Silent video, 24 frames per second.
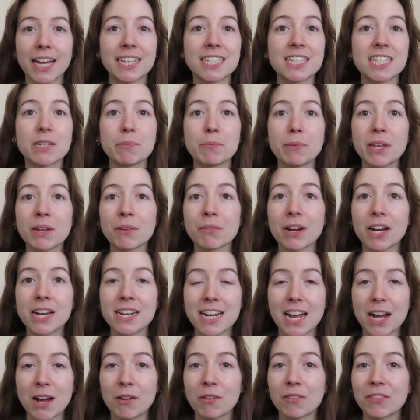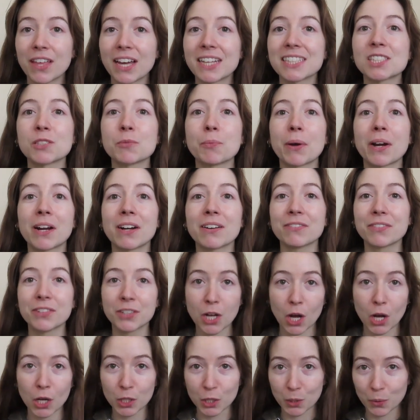and to me right now that's a pair of
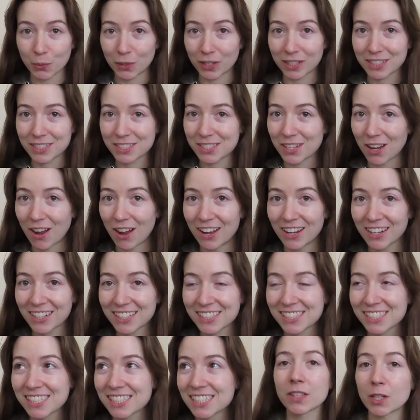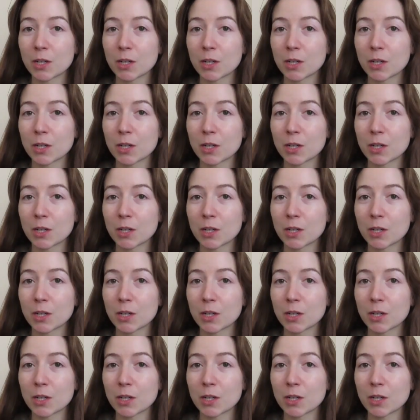colorwork socks.